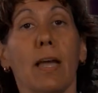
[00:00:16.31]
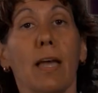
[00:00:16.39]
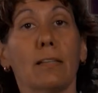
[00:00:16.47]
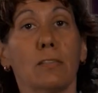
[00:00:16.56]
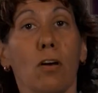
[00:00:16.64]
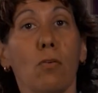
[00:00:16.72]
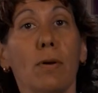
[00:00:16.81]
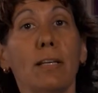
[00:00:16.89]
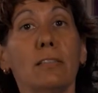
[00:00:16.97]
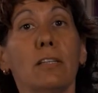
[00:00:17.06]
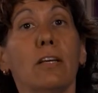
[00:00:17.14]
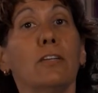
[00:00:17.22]
As
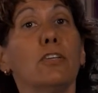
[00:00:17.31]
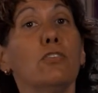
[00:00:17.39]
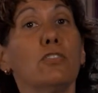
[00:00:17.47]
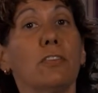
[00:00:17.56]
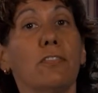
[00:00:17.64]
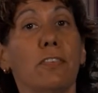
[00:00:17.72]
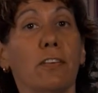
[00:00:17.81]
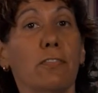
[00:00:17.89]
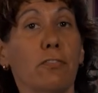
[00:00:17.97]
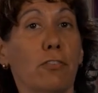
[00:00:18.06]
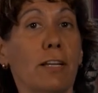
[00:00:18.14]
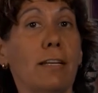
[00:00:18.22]
always, you should feel
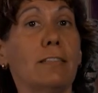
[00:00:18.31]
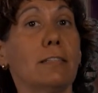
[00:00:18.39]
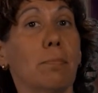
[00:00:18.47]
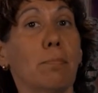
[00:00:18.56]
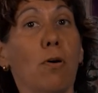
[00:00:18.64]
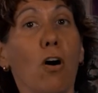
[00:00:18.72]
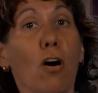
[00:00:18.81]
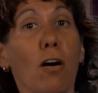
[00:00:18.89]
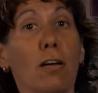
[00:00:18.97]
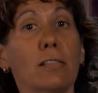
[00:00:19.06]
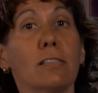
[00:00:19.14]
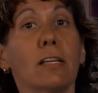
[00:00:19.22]
free to
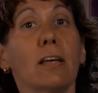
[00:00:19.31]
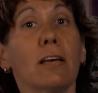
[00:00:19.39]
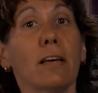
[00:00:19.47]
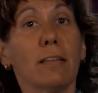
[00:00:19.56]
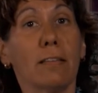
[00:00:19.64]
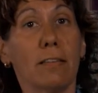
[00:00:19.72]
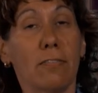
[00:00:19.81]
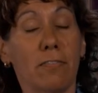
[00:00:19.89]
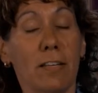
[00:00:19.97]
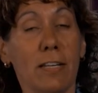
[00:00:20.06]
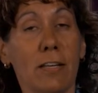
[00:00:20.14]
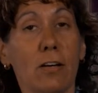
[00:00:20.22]
pause the
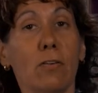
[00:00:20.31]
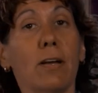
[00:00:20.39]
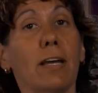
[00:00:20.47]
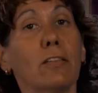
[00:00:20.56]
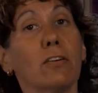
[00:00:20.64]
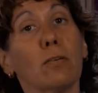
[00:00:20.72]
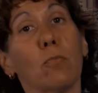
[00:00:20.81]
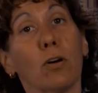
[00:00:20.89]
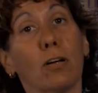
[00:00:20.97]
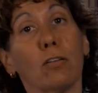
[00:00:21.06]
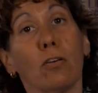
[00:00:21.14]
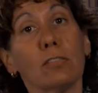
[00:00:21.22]
video and look more
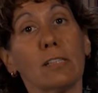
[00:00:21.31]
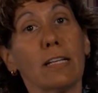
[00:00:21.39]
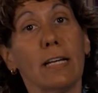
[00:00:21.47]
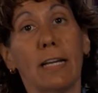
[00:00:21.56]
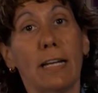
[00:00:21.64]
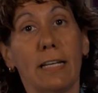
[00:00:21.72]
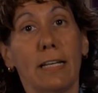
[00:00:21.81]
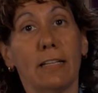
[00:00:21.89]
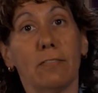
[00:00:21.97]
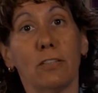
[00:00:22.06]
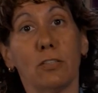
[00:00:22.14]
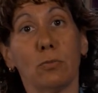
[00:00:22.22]
closely at any
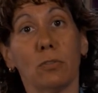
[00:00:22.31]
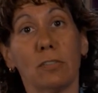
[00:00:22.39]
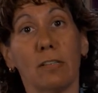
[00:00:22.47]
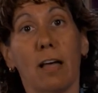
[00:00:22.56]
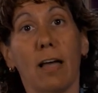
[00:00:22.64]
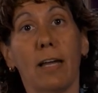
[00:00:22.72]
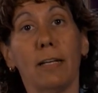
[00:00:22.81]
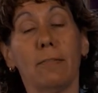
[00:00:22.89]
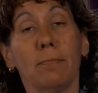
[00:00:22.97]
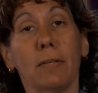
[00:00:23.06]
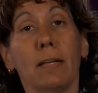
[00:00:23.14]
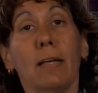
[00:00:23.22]
individual slide.
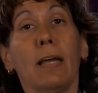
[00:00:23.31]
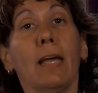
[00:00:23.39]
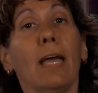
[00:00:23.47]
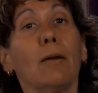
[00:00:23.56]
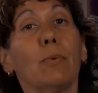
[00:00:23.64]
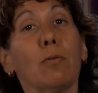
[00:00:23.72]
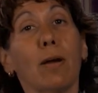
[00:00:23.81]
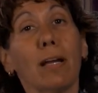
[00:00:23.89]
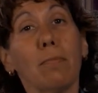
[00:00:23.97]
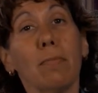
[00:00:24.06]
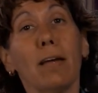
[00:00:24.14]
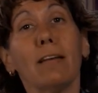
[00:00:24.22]
And we
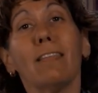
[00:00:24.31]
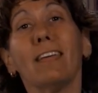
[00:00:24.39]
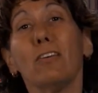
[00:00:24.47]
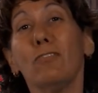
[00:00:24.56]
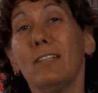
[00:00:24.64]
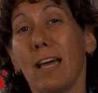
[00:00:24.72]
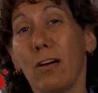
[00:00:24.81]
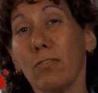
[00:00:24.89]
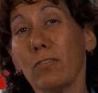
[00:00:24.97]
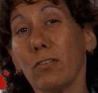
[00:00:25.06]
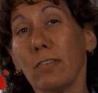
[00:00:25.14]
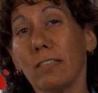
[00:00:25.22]
recommend that you
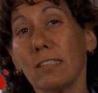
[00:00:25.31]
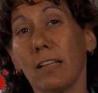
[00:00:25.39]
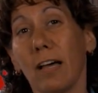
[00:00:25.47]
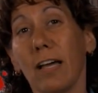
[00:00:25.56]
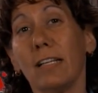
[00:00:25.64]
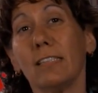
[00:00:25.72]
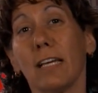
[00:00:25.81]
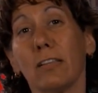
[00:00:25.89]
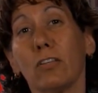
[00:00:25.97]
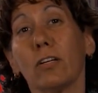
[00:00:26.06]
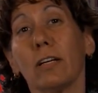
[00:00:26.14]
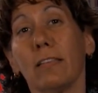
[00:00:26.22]
download the slides and
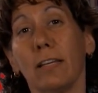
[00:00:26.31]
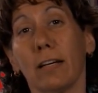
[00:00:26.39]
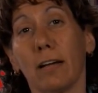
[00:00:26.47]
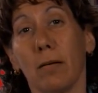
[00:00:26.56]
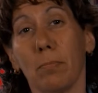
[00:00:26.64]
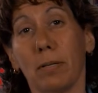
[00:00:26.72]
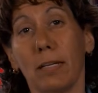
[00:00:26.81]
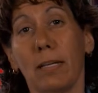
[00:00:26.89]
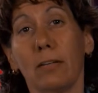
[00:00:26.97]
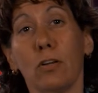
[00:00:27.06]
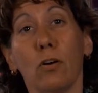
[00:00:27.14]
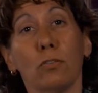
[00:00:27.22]
look at the
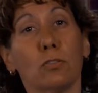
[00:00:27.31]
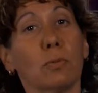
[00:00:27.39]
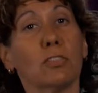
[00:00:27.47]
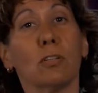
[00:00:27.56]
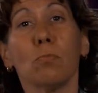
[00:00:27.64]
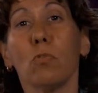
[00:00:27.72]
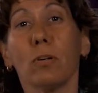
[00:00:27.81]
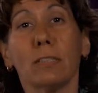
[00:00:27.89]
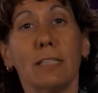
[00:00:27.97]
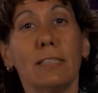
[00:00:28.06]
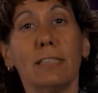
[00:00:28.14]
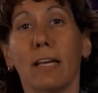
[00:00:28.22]
accompanying notes, which are more
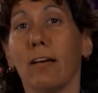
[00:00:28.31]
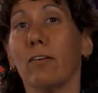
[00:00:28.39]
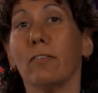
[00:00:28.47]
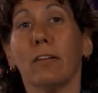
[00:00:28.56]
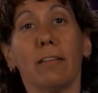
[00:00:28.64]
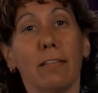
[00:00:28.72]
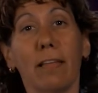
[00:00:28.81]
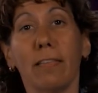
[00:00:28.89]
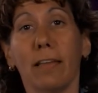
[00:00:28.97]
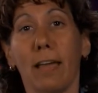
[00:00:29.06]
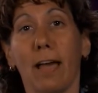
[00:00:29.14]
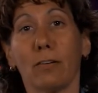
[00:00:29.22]
detailed than
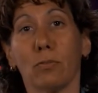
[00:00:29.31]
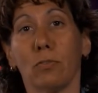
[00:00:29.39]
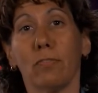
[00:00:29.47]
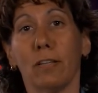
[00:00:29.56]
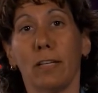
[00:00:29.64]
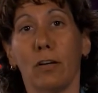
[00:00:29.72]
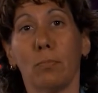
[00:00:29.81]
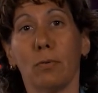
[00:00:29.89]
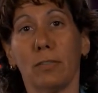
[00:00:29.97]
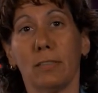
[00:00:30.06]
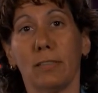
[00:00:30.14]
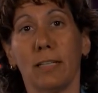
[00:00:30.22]
the actual video
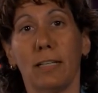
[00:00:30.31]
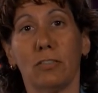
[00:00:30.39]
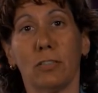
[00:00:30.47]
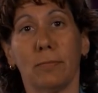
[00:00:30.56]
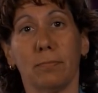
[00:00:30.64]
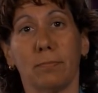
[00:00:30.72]
presentation.